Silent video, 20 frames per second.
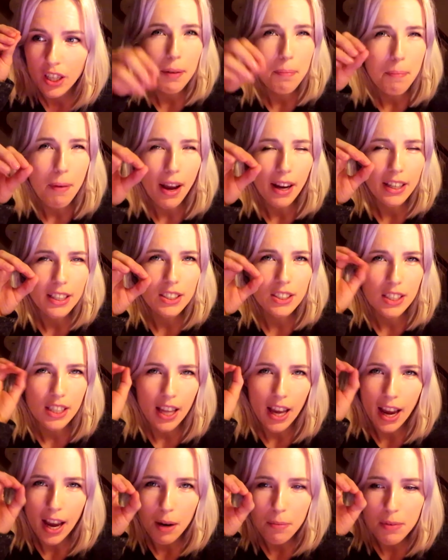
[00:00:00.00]
get back into
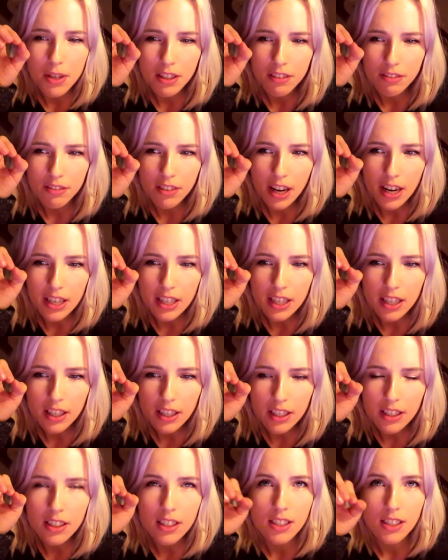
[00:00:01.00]
the habit of
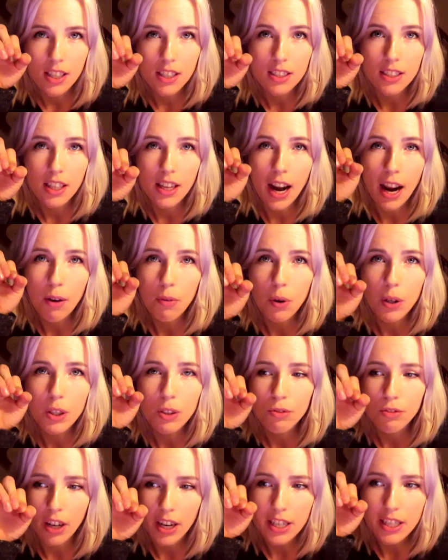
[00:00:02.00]
writing, in the sense that I
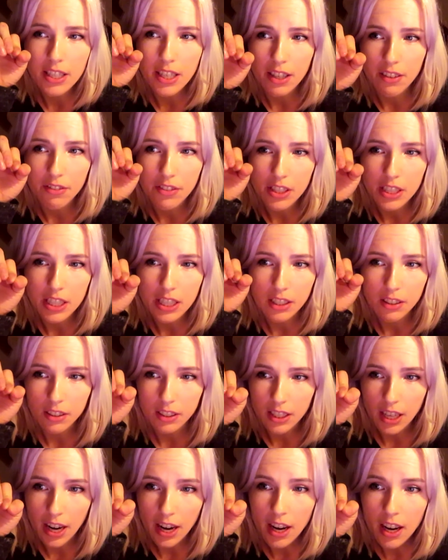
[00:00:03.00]
want to write every single
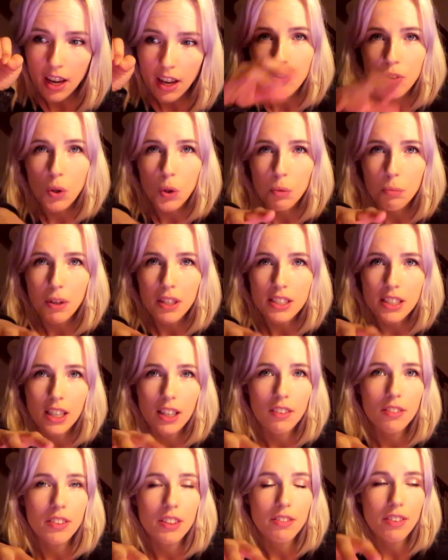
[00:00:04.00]
day. I've told
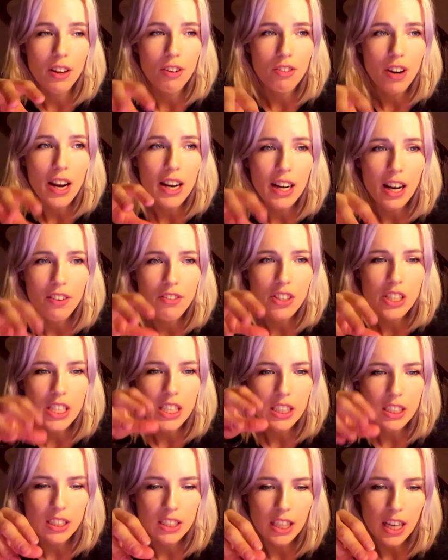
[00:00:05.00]
myself if I write every
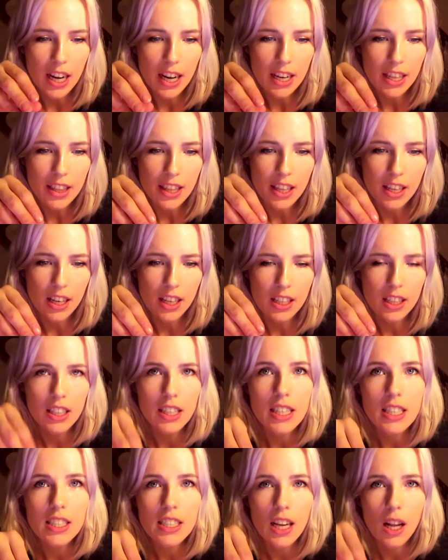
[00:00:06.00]
single day, then at
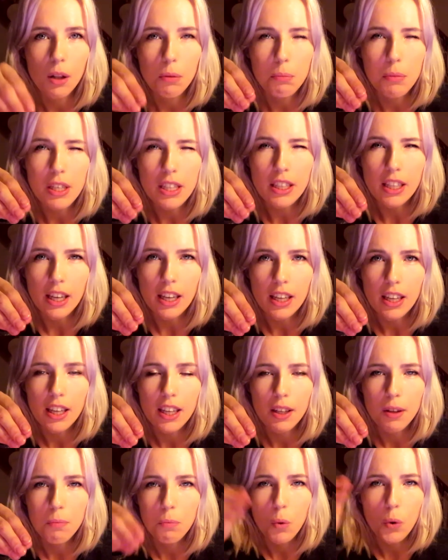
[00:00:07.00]
least I'll be
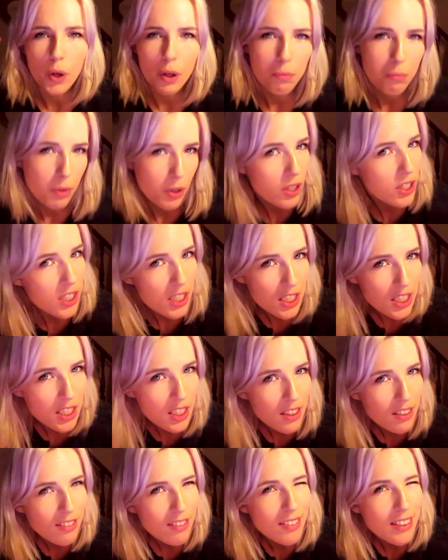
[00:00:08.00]
like more immersed
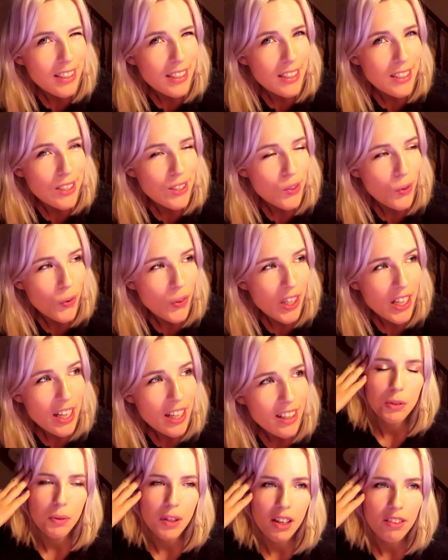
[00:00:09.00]
in the story.
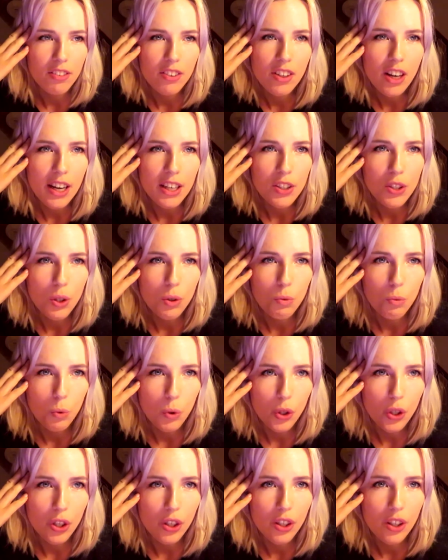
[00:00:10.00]
Because whenever I don't
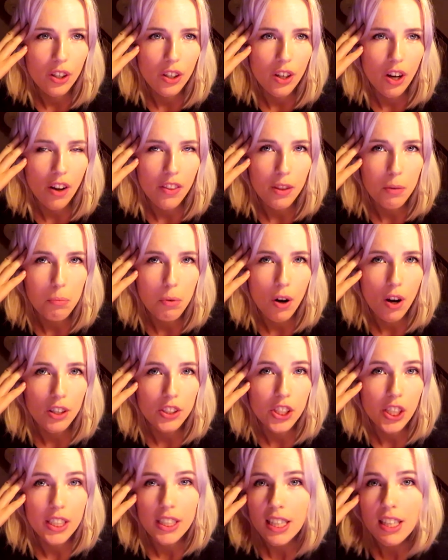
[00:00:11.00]
work on the
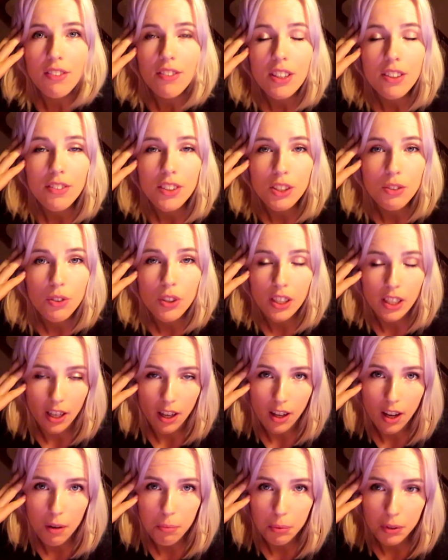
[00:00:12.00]
project, even if it's for like
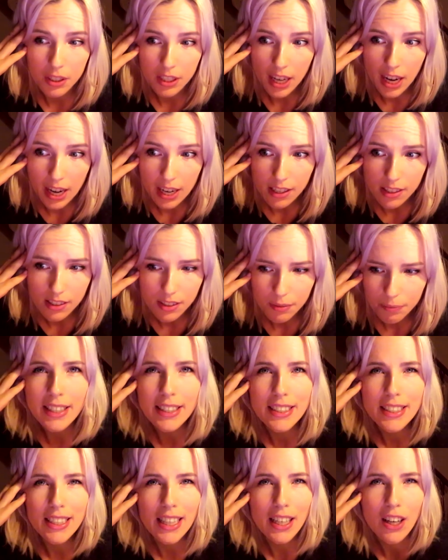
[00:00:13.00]
a couple days,
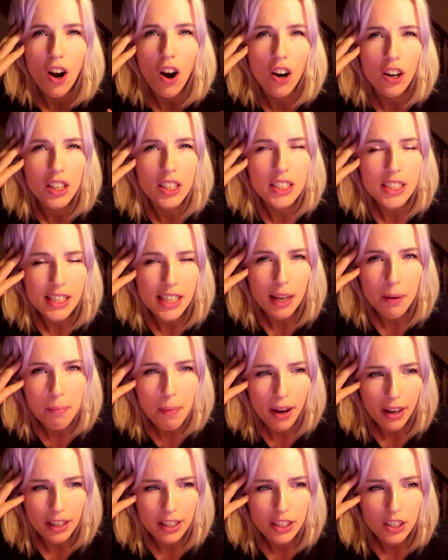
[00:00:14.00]
it's like harder to get
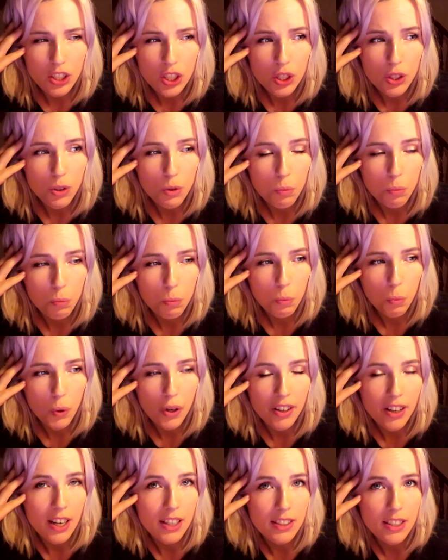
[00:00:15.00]
back into.
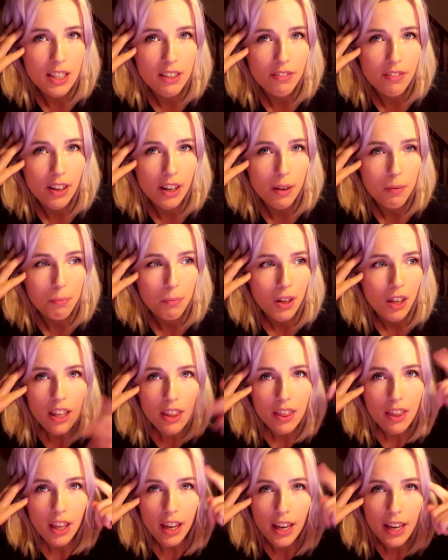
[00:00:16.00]
Whereas if I'm
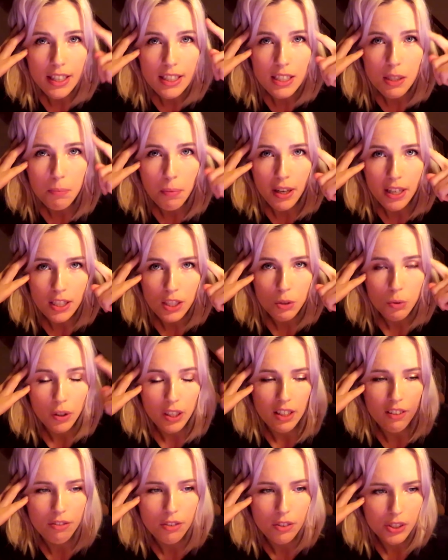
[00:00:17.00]
in the headspace
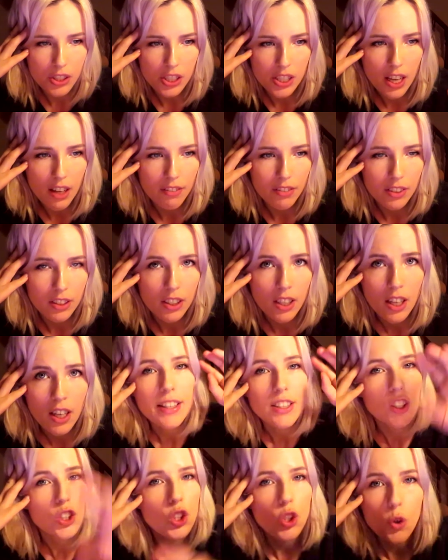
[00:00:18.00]
twenty-four seven,
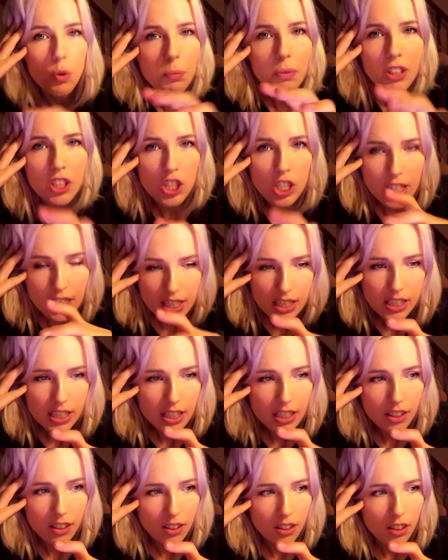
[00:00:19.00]
it's so much
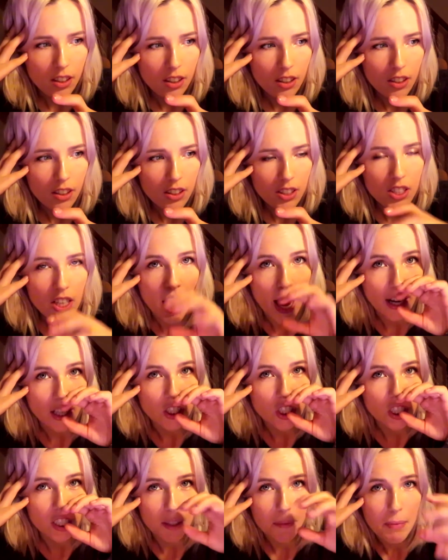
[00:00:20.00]
easier to
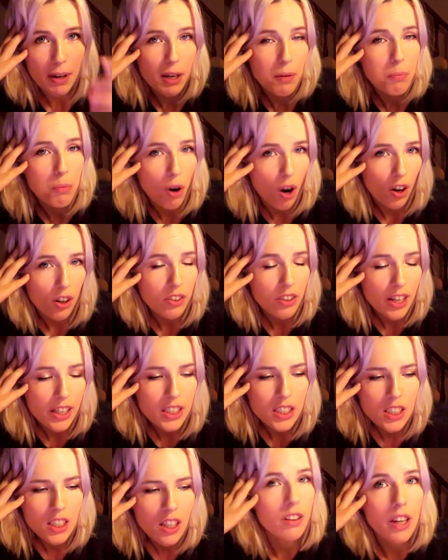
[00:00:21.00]
actually make
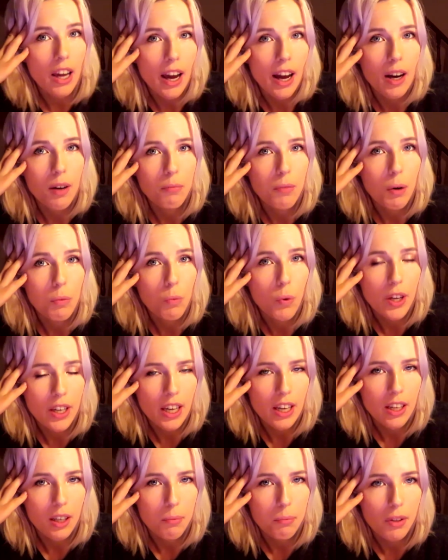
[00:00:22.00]
progress. So yeah, I'm, I'm
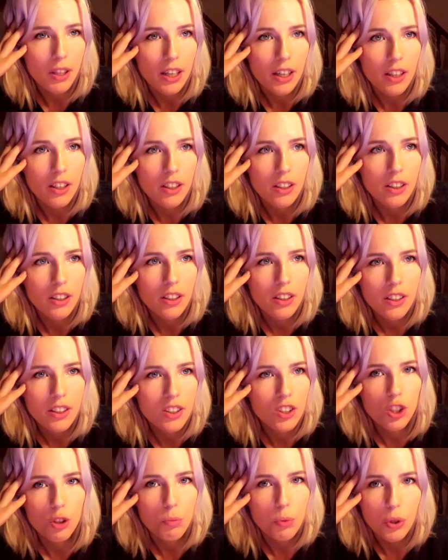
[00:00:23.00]
waking up like
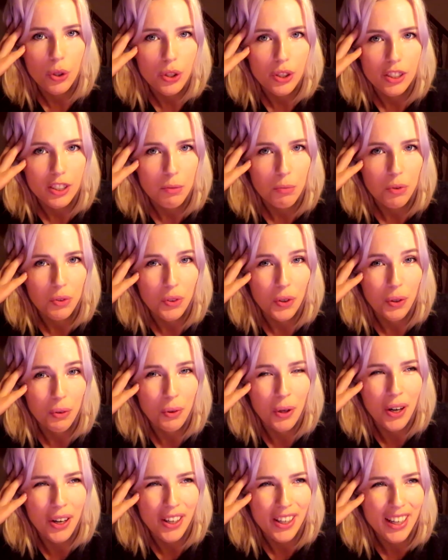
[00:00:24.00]
super early before
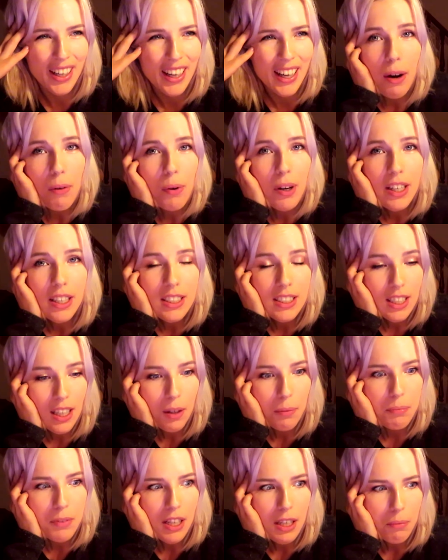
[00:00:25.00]
work. But I wanted to
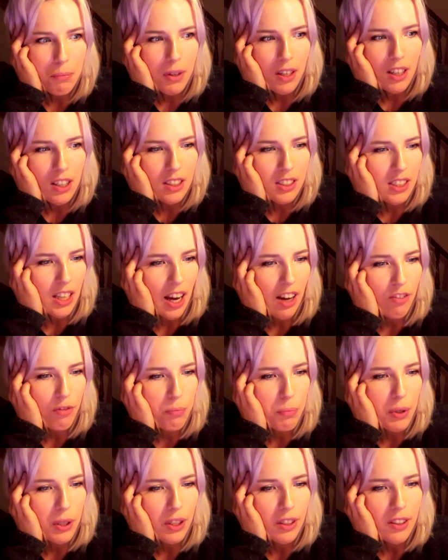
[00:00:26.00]
update because I've
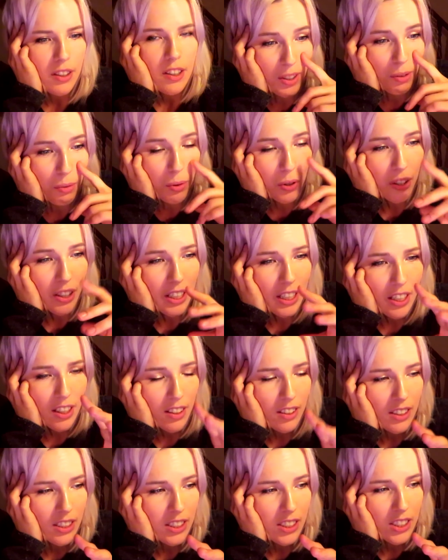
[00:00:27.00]
been working
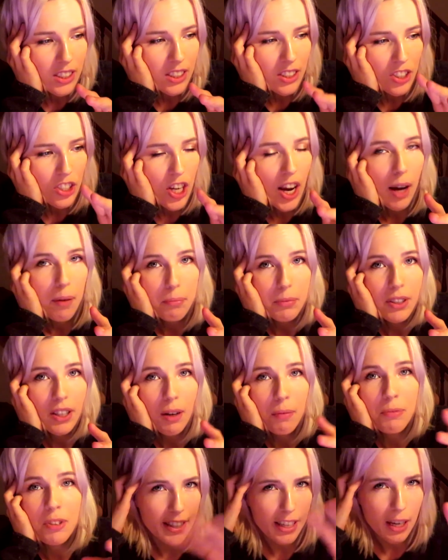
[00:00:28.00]
on this chapter.
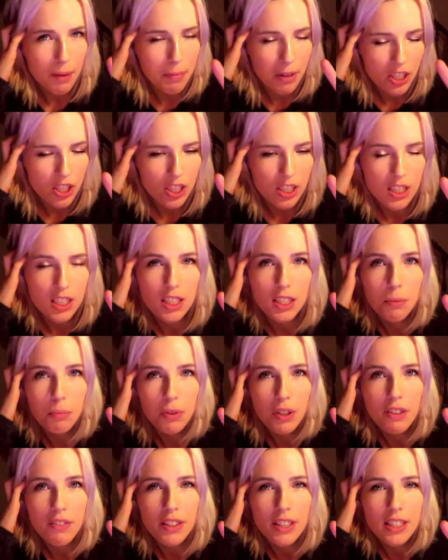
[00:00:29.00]
I think I mentioned this in the
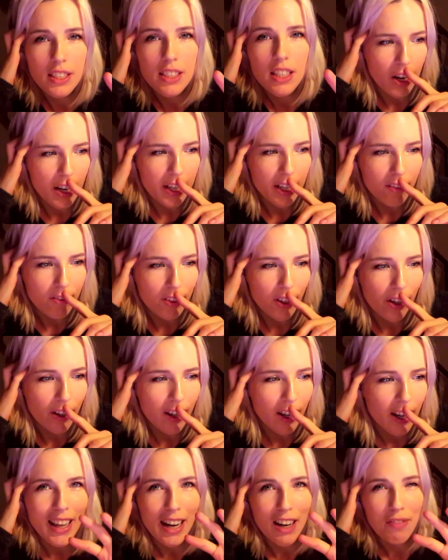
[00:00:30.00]
previous writing
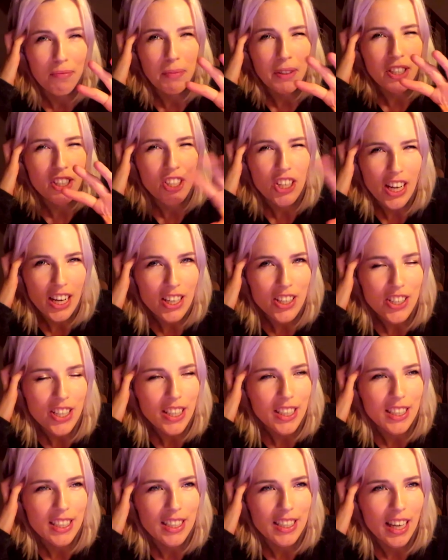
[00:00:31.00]
vlog, that I've been
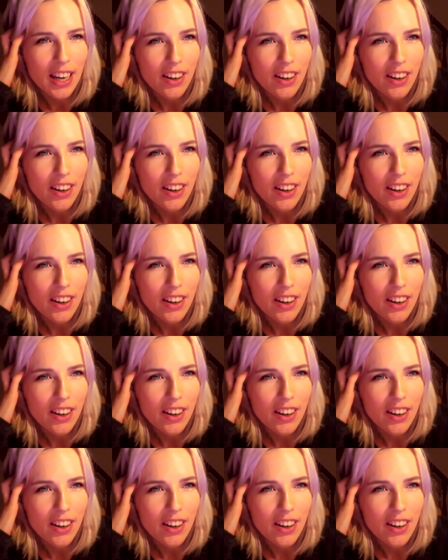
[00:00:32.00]
changing this